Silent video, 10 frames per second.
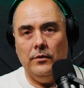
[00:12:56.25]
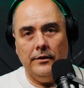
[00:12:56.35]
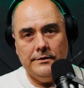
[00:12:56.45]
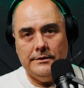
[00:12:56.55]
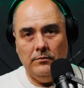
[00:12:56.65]
We're
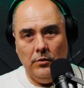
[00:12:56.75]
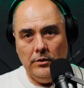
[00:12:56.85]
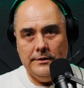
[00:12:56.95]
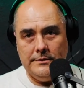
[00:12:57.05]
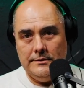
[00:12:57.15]
going to see more
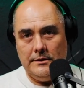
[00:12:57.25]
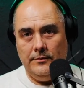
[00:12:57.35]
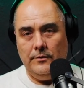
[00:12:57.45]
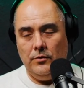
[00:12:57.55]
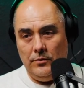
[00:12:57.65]
listings come
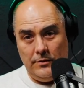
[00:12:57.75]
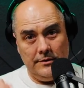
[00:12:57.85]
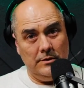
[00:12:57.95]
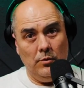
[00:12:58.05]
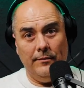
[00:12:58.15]
on board. We're going
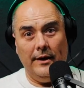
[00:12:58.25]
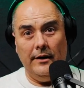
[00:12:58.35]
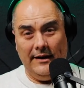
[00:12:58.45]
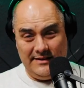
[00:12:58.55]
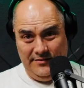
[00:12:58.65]
to see more
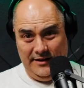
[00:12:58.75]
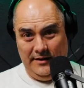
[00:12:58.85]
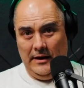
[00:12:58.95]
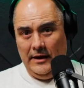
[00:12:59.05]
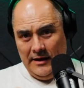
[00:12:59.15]
buyer activity.
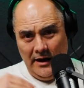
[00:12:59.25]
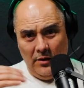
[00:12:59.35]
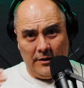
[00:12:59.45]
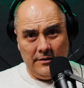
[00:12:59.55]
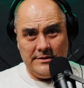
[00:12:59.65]

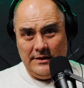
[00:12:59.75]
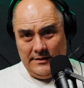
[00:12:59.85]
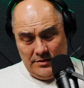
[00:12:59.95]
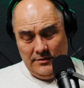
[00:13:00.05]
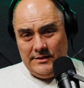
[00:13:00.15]
We're going
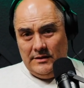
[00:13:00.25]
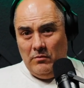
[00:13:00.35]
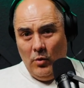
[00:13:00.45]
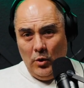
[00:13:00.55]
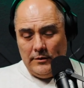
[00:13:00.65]
to certainly see
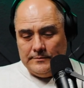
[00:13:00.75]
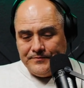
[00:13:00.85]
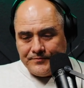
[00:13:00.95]
more